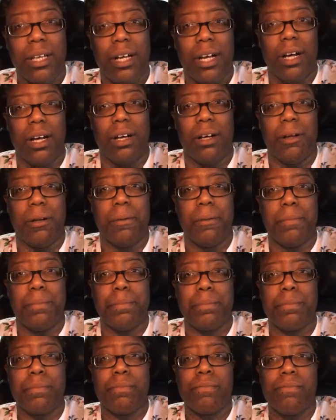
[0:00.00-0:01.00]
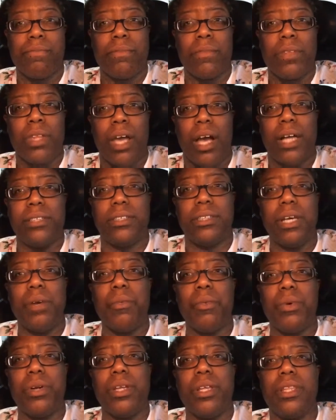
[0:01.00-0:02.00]
I'd say
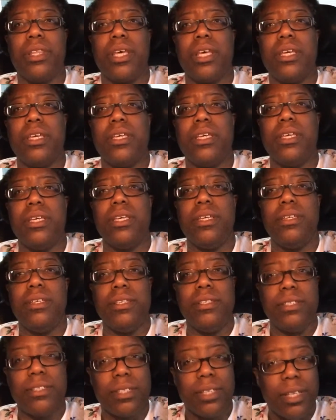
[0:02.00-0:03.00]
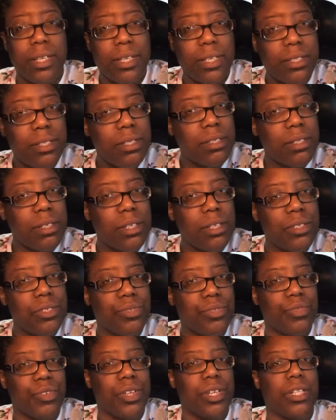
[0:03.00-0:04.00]
one of the easiest
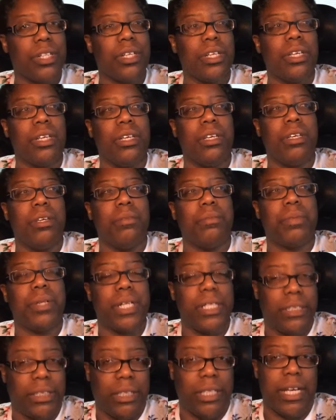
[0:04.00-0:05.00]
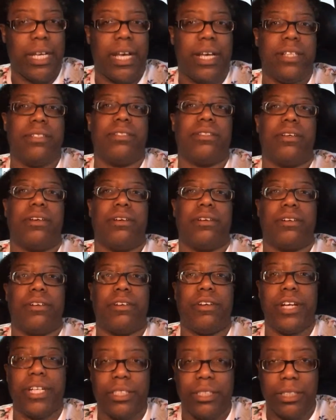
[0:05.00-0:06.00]
is really placing ads on
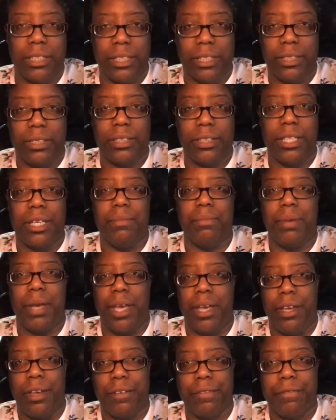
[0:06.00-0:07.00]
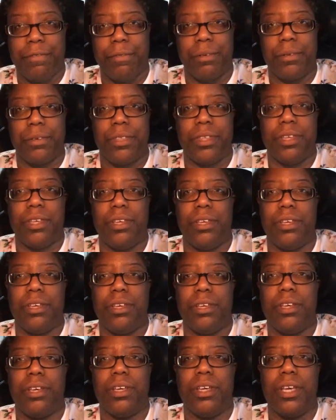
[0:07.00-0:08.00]
Craigslist and paying for
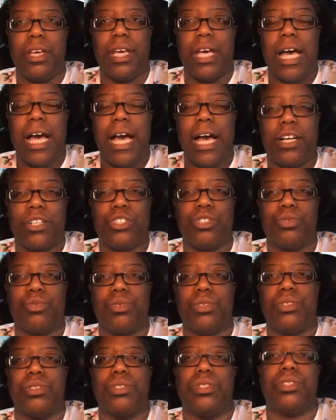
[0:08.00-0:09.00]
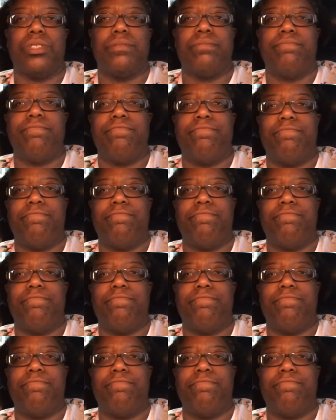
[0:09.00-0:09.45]
the actual,